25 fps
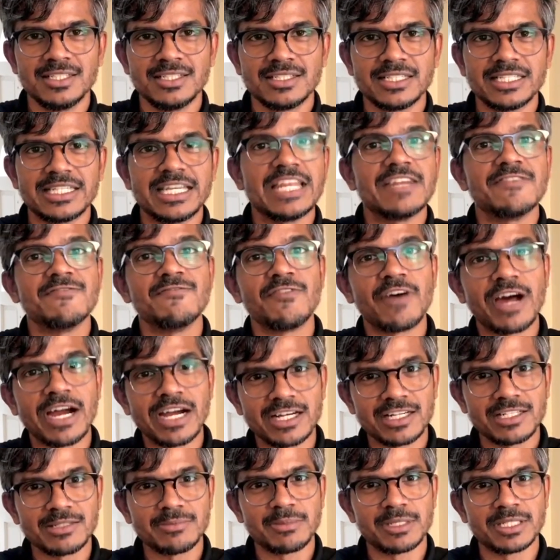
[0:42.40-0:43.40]
an
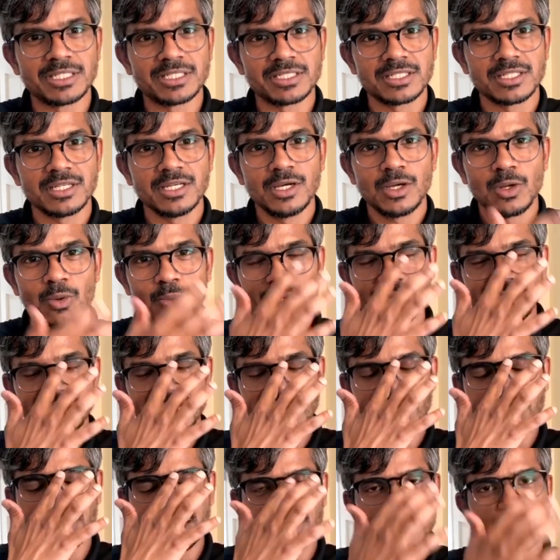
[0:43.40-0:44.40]
environment where
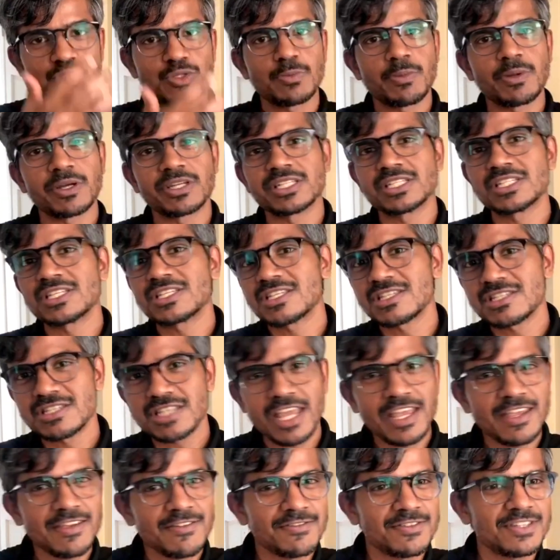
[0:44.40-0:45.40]
they can experience
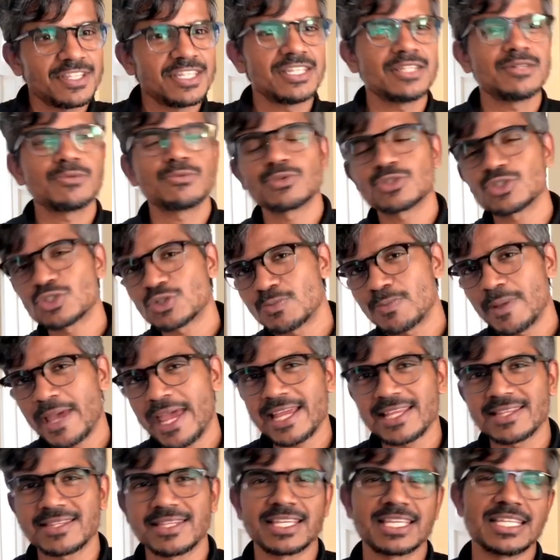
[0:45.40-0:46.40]
safety and
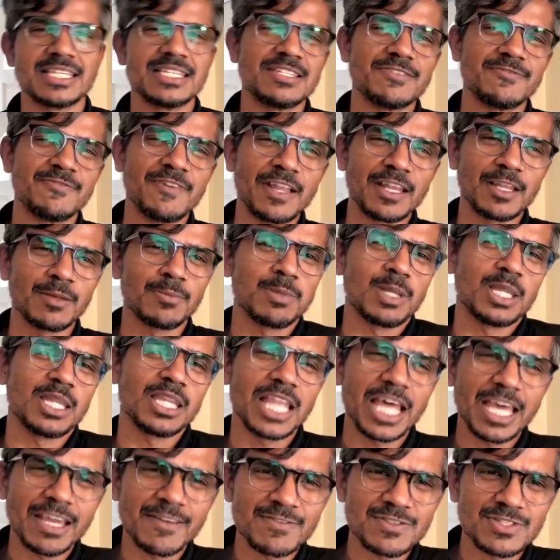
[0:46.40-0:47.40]
respect, they can develop
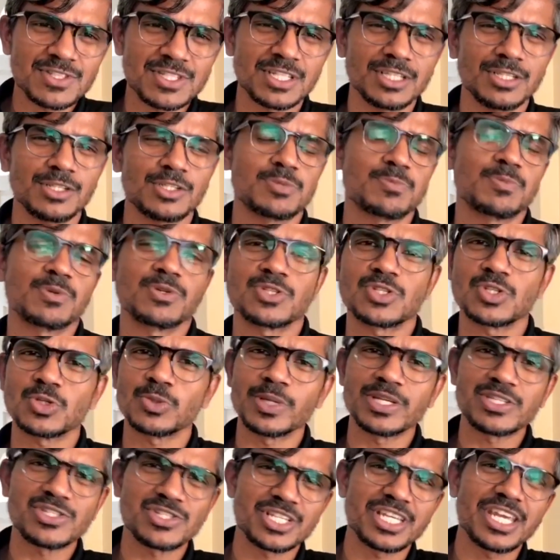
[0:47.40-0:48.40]
life skills, pursue
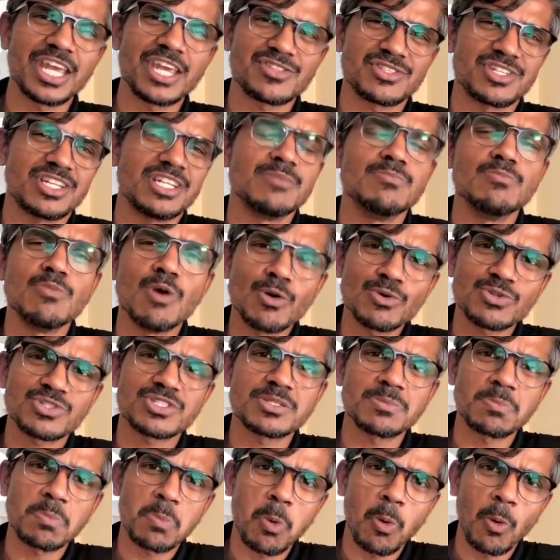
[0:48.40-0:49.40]
education, and
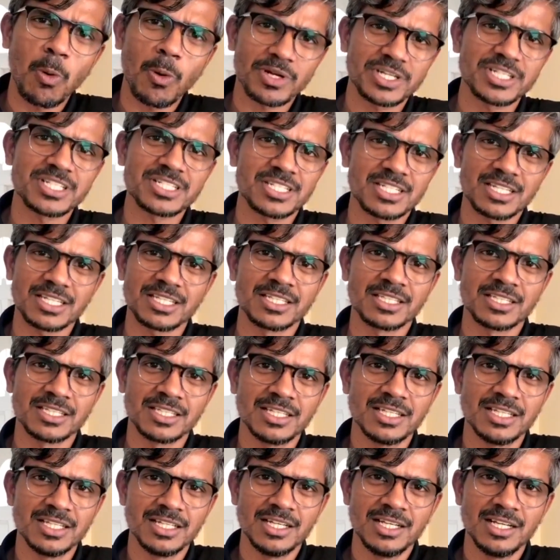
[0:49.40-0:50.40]
most importantly,
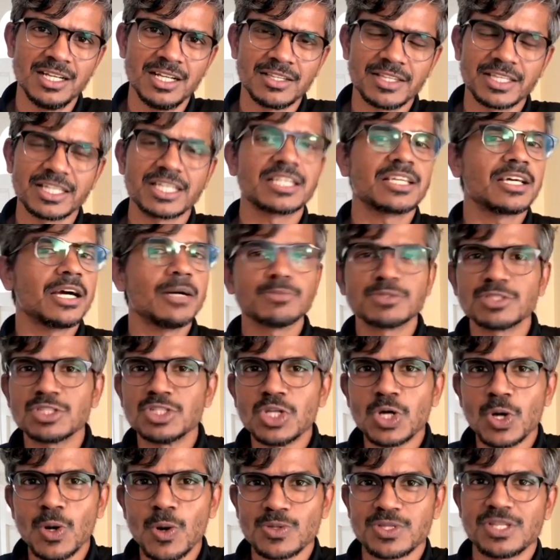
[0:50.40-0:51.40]
they can come to
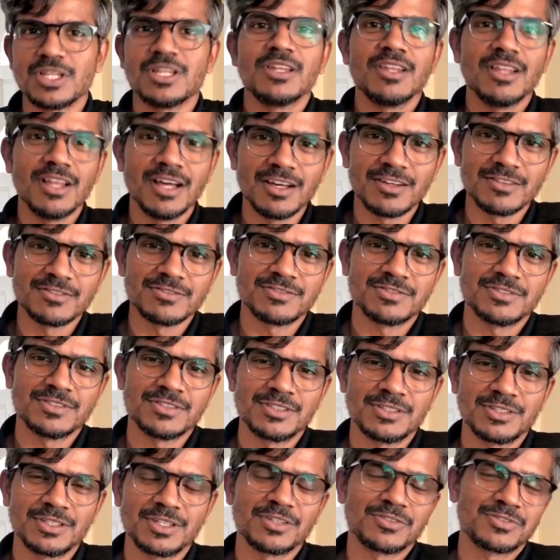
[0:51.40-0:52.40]
know the love
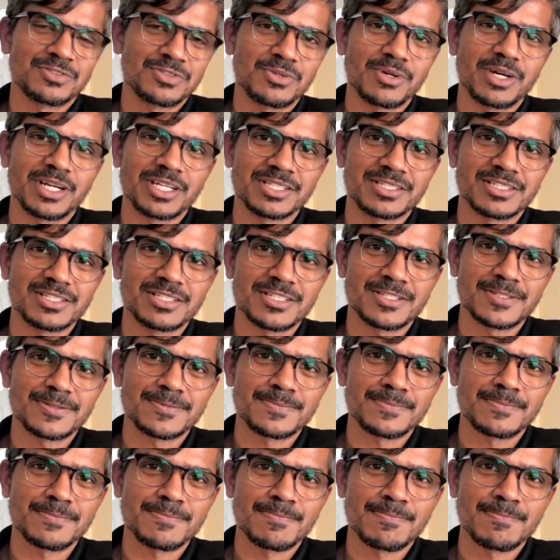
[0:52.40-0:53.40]
of Christ.
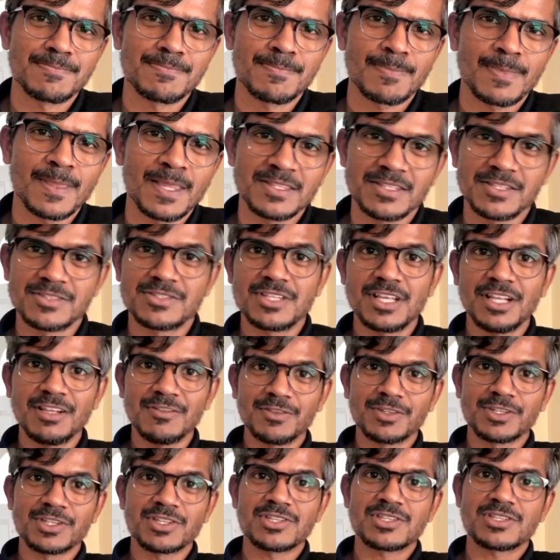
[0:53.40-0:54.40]
The
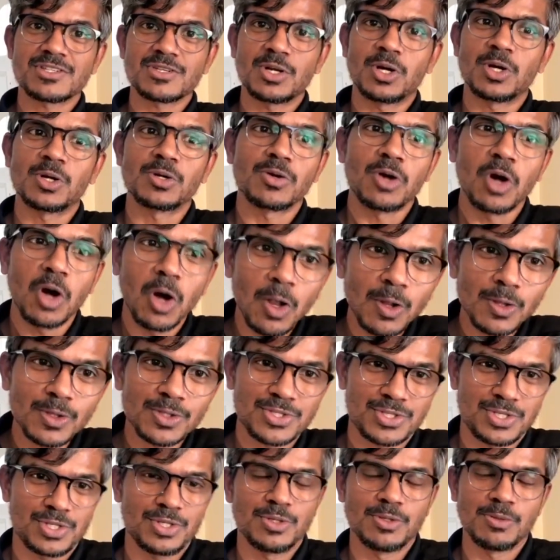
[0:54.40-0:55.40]
Silvas are
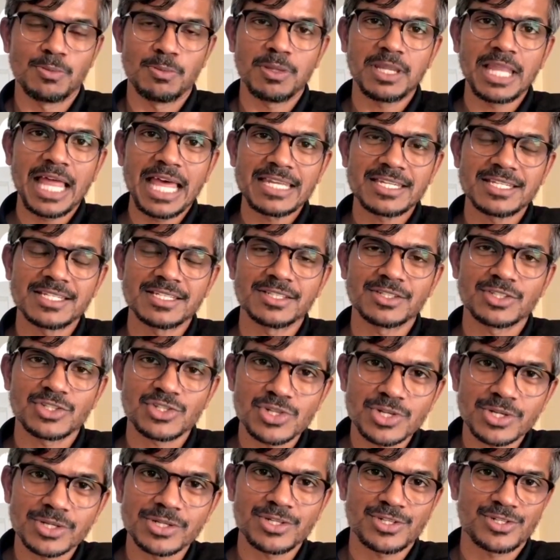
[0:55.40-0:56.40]
also planting a
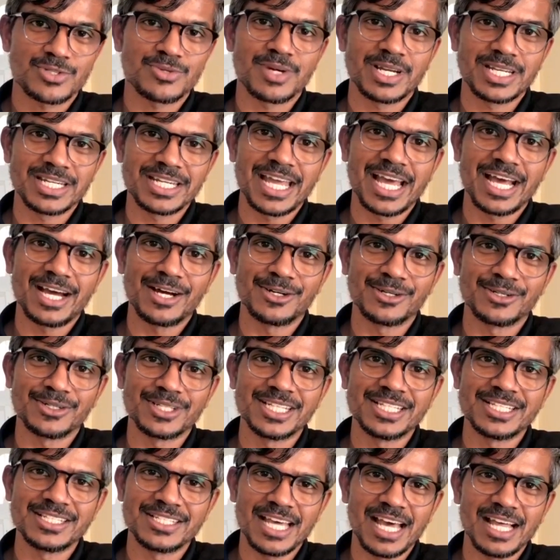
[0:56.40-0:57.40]
church right now
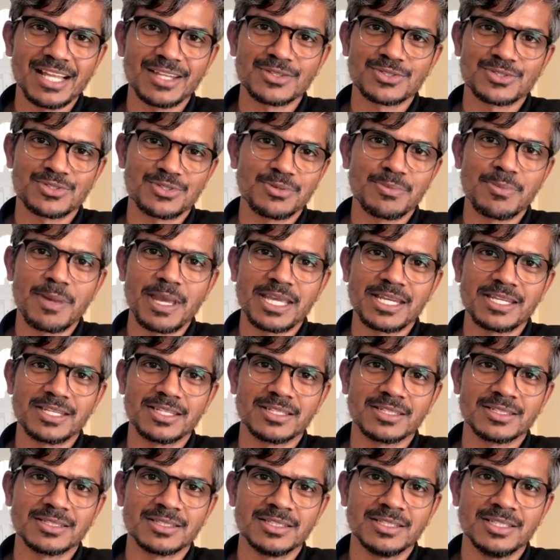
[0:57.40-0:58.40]
in Dallas, Romania.